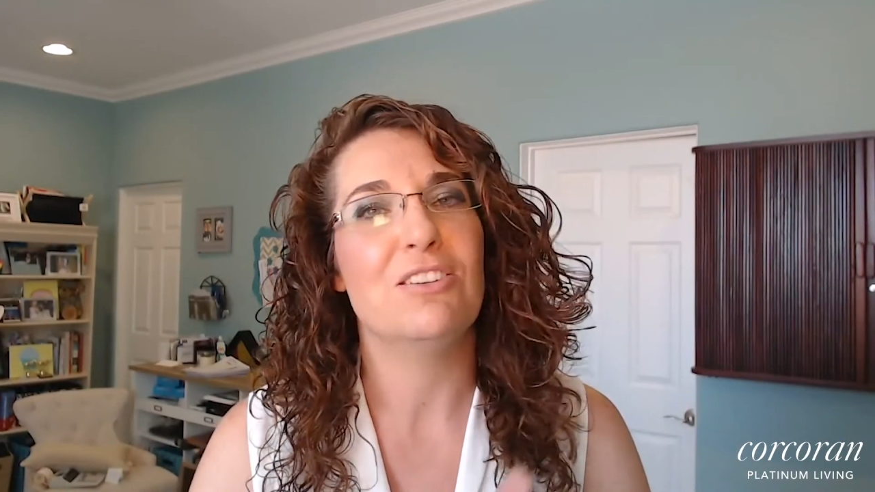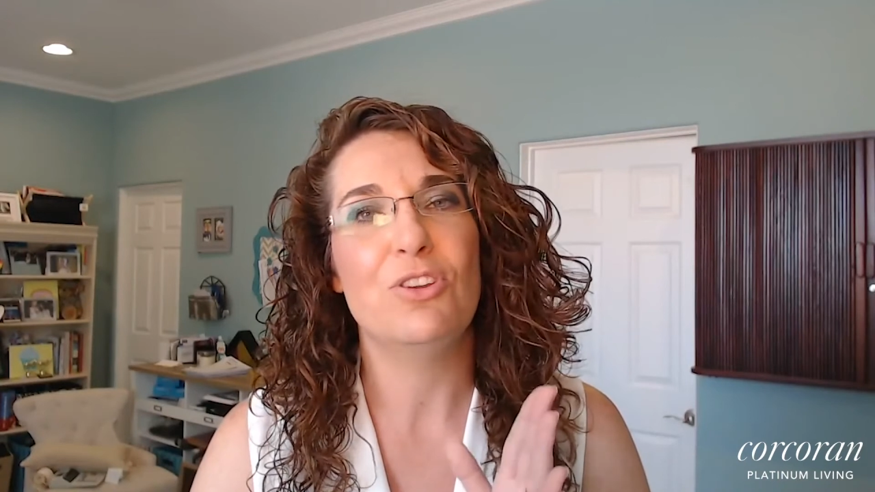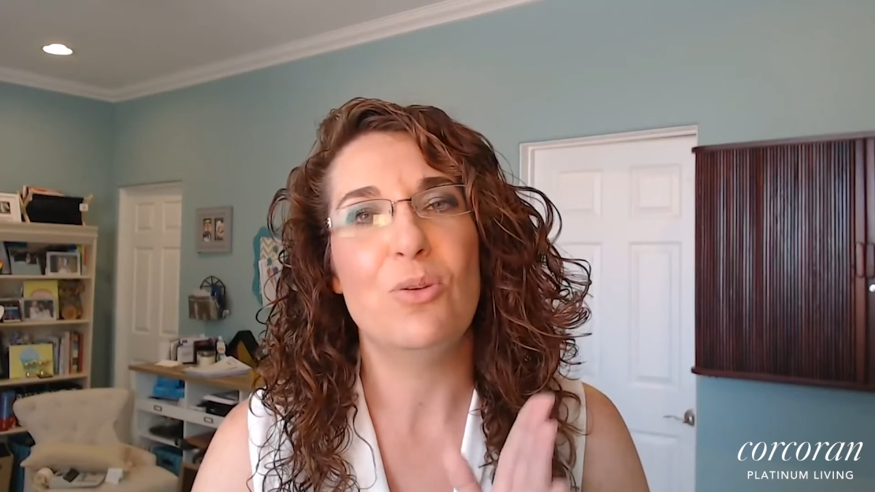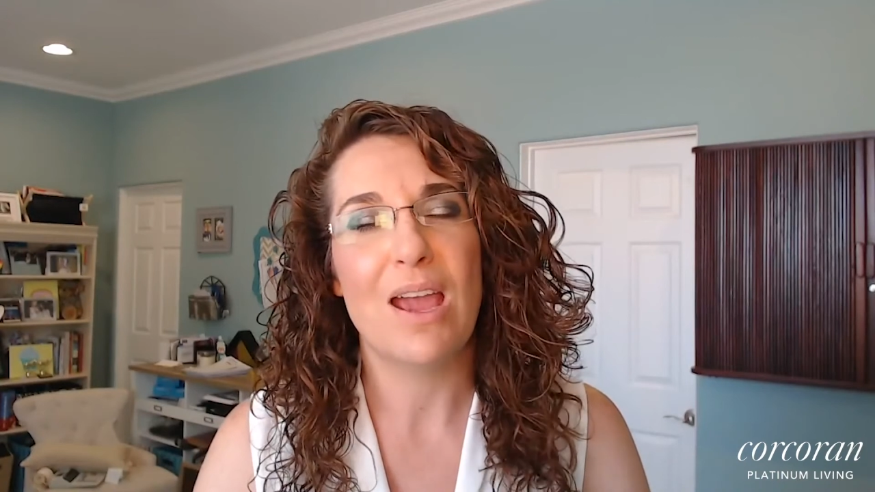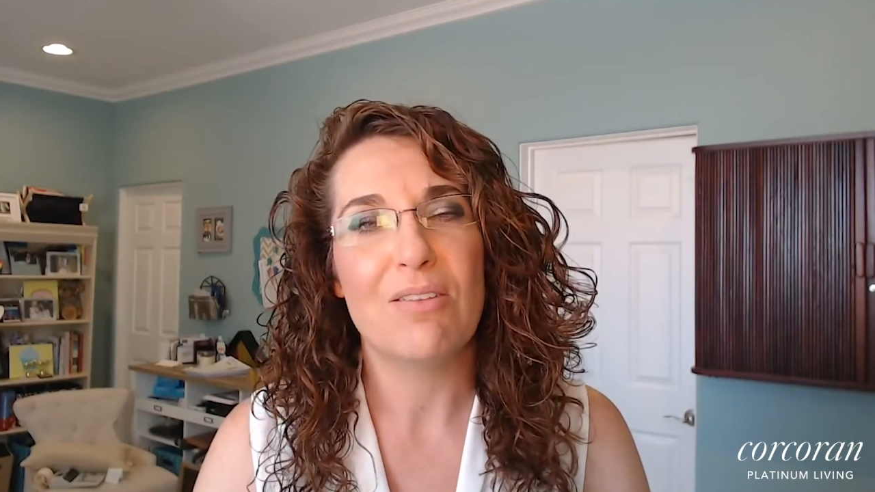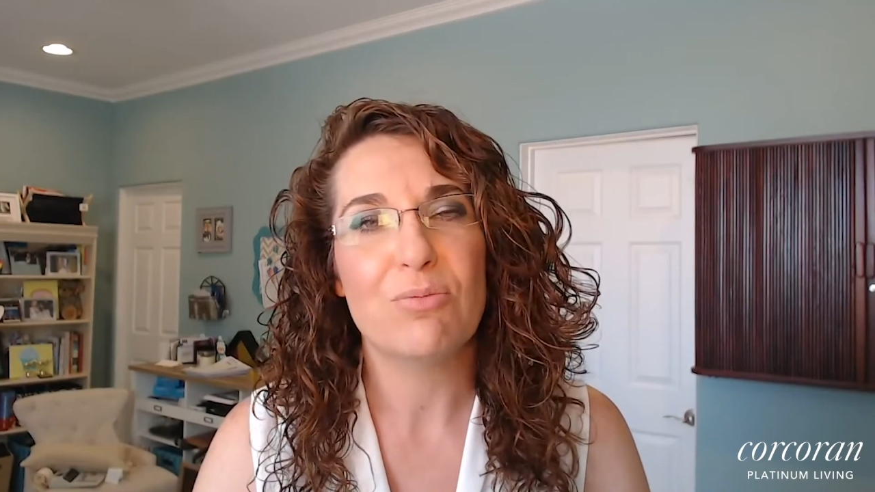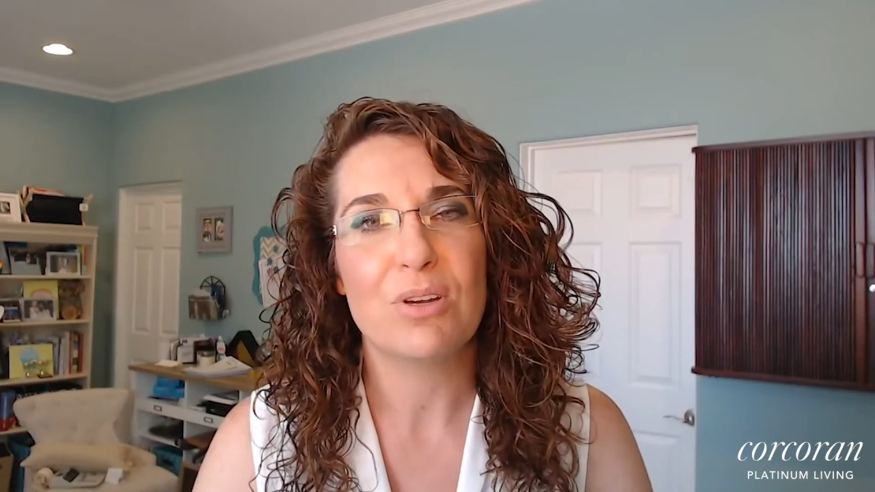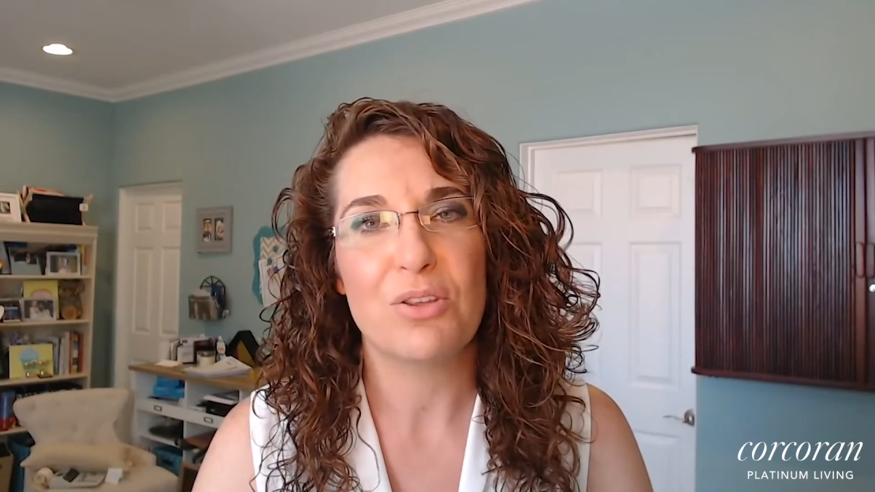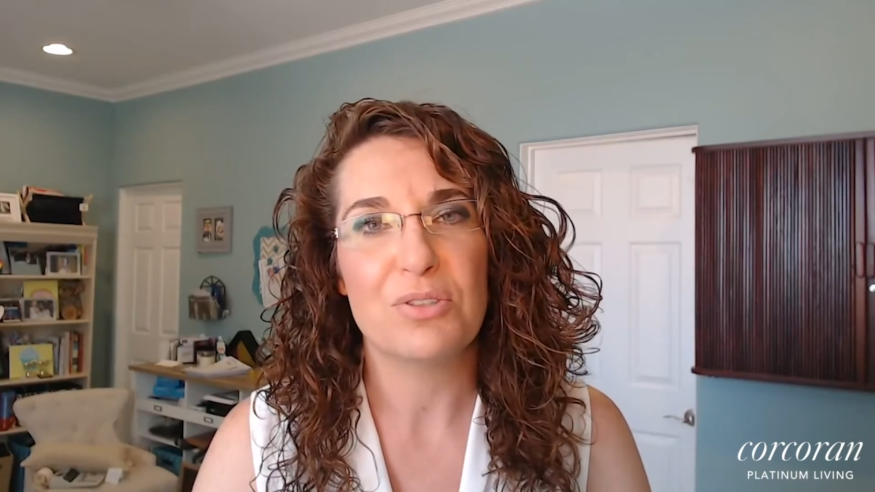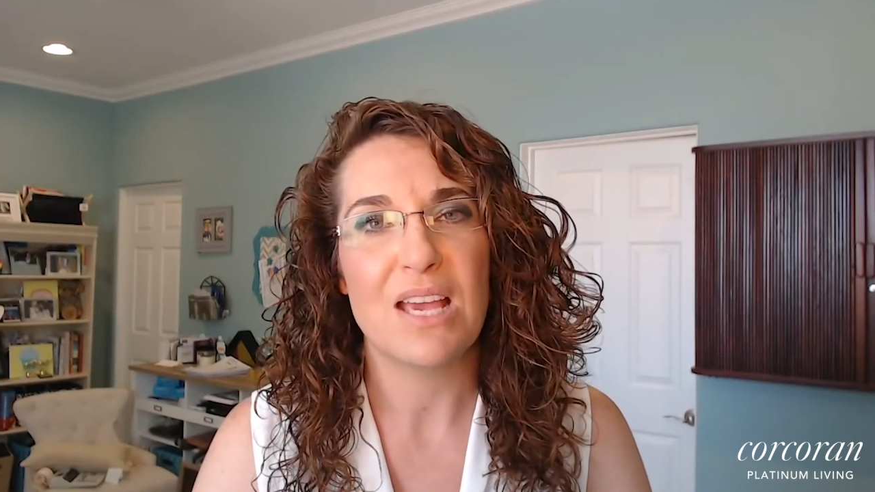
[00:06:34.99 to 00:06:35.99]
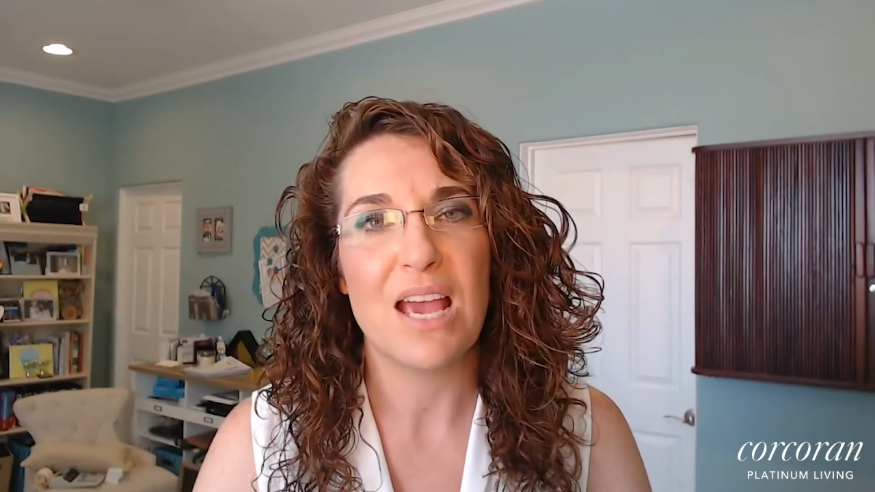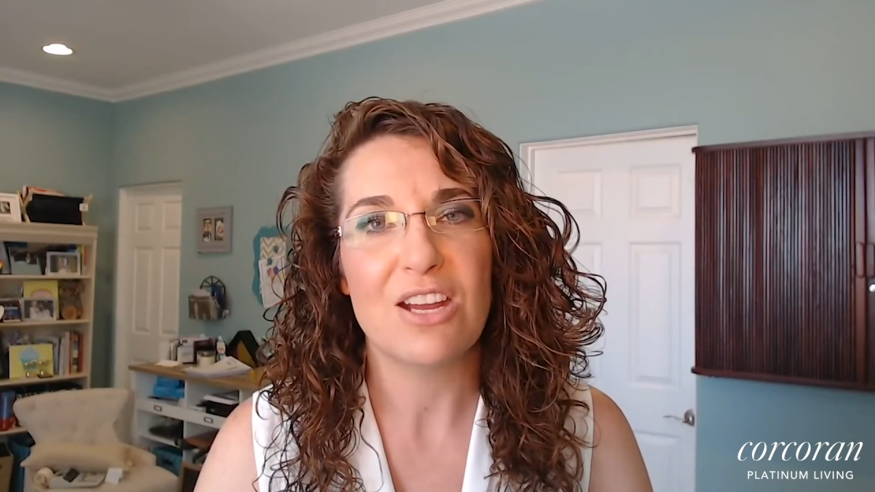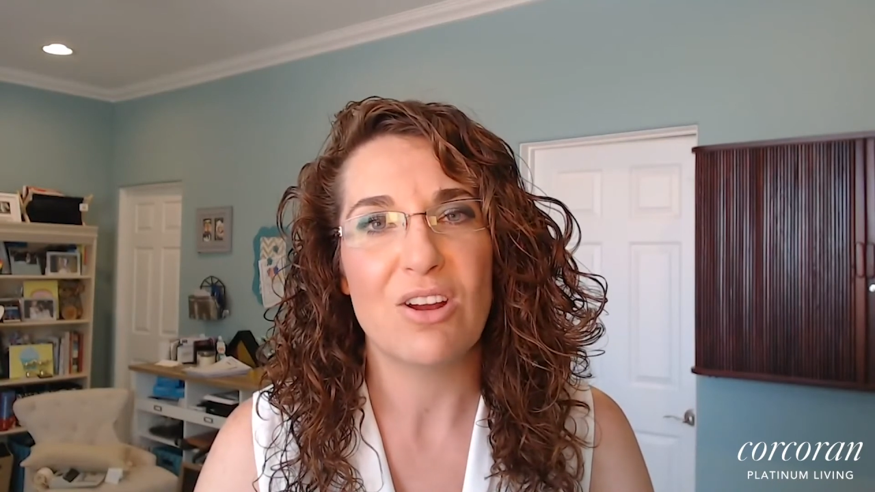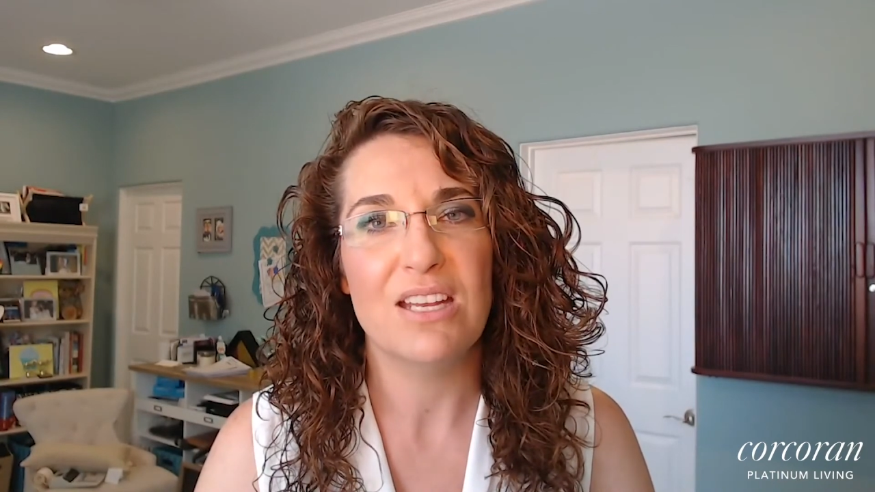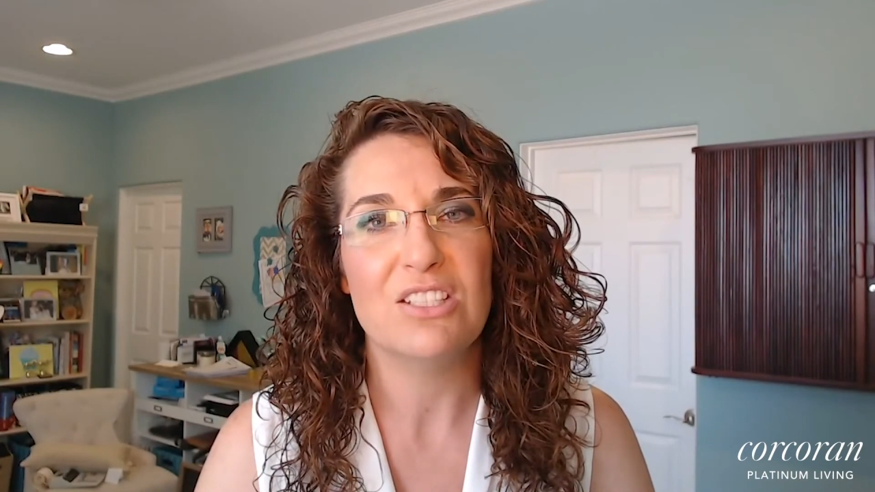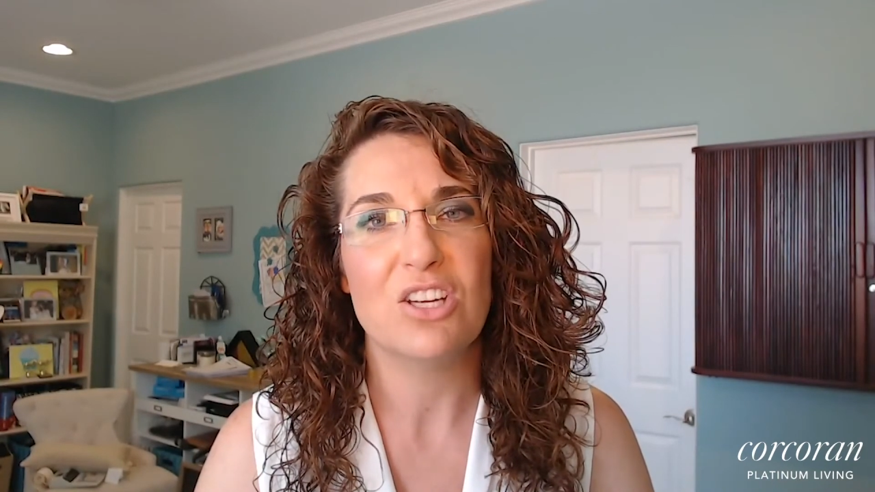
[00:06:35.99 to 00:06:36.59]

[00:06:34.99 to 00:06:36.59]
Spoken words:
If you have one of those higher end